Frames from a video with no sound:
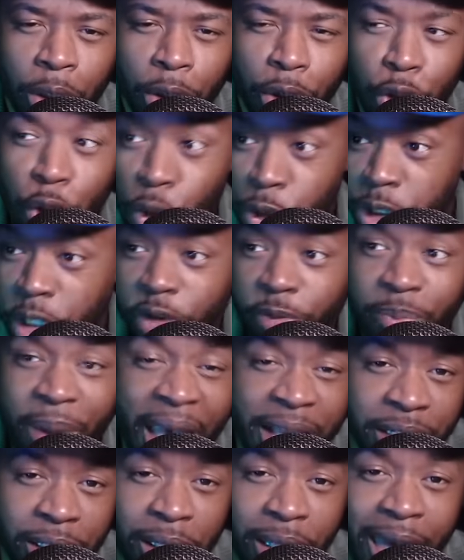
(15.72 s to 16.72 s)
You should have
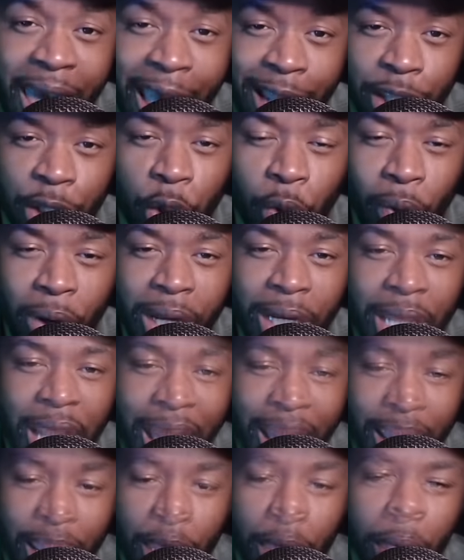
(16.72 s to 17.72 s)
basically had the green
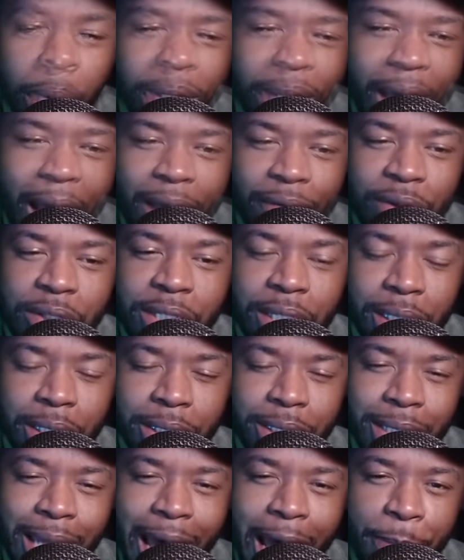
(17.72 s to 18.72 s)
light. Before we dive into
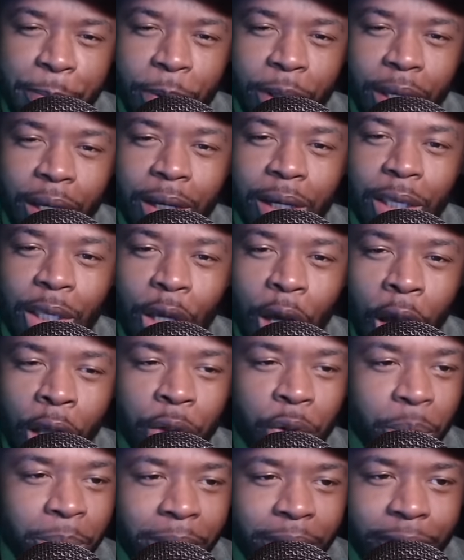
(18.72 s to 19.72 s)
this topic, y'all
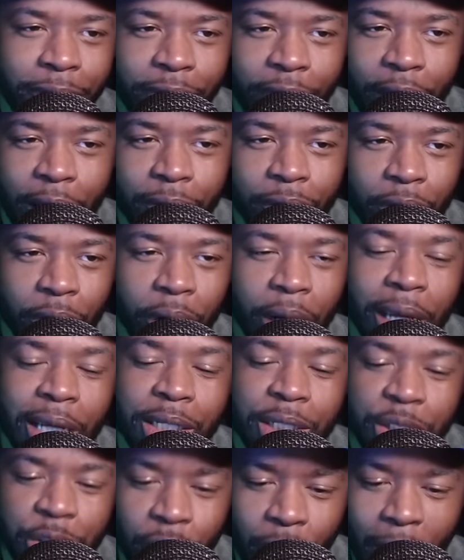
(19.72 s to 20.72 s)
do me a favor
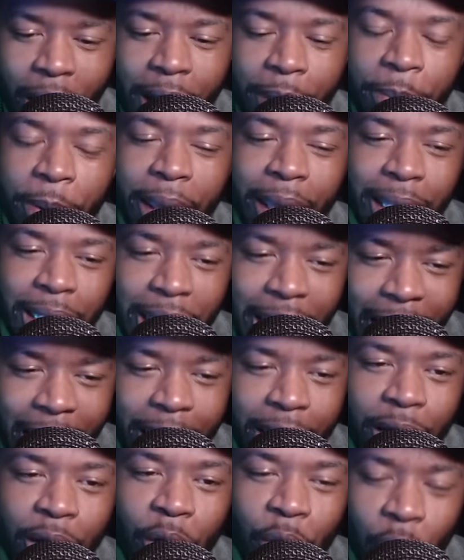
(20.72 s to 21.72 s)
and drop a
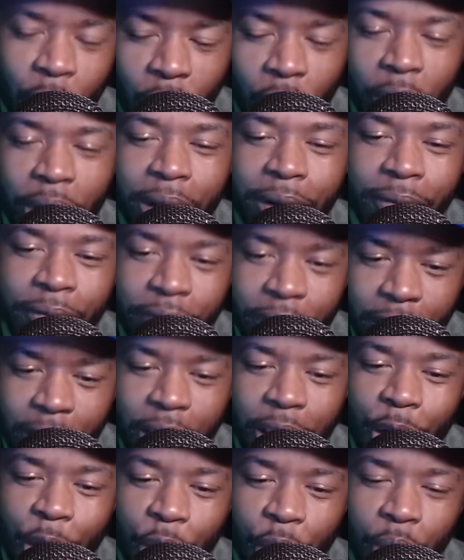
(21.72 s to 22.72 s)
like on the
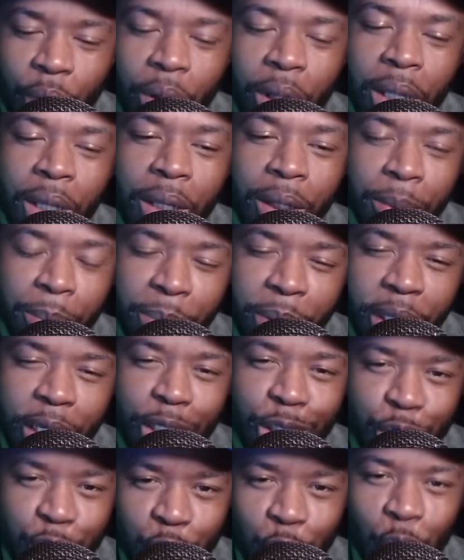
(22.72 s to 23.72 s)
video. Be
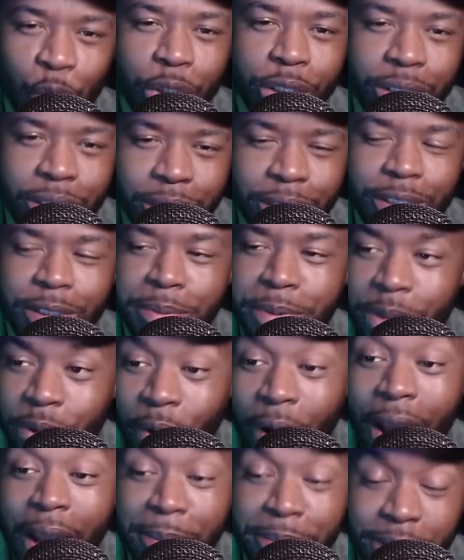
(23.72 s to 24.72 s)
sure to
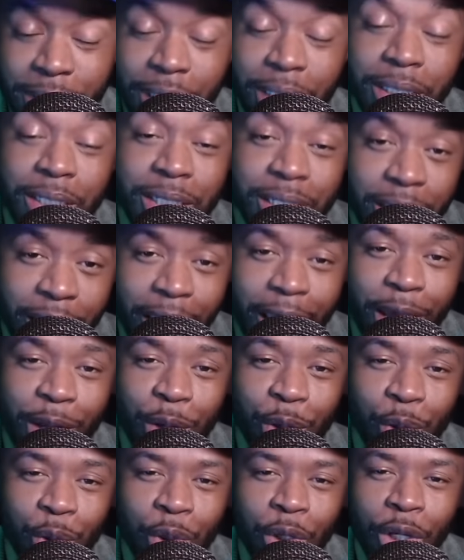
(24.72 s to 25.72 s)
subscribe to the
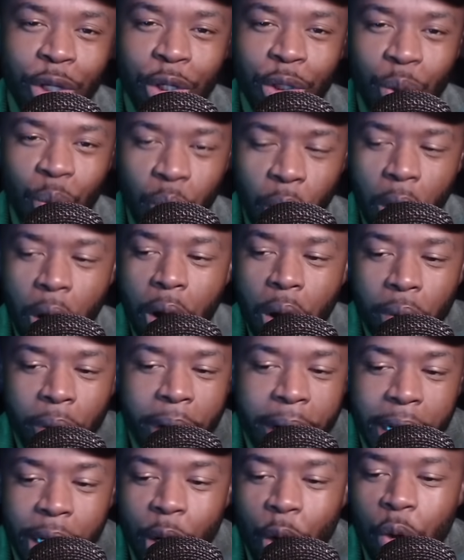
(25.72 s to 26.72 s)
channel. You
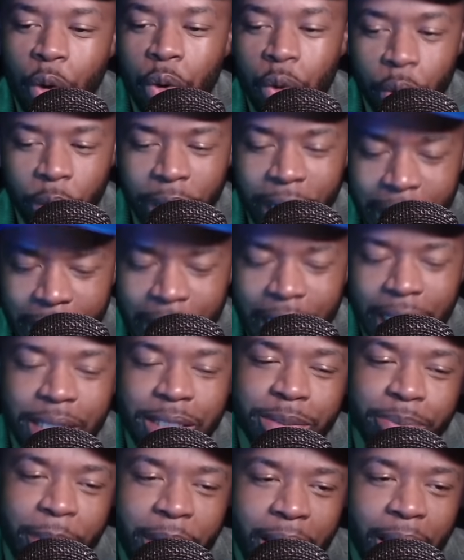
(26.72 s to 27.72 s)
already know who it
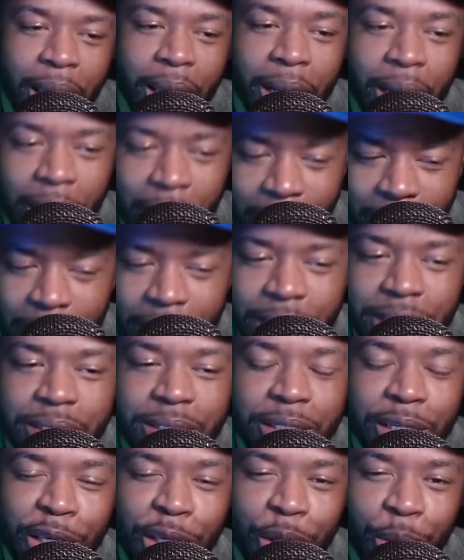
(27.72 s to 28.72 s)
is, man.
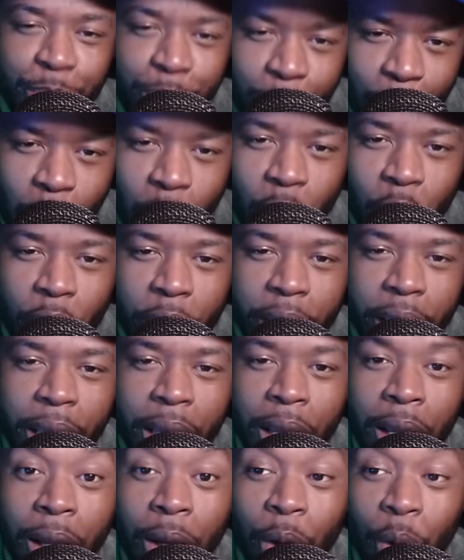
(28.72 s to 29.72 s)
It's your boy,
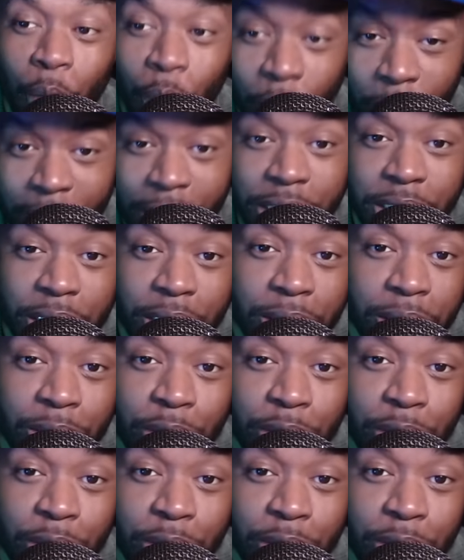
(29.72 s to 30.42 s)
Reggie.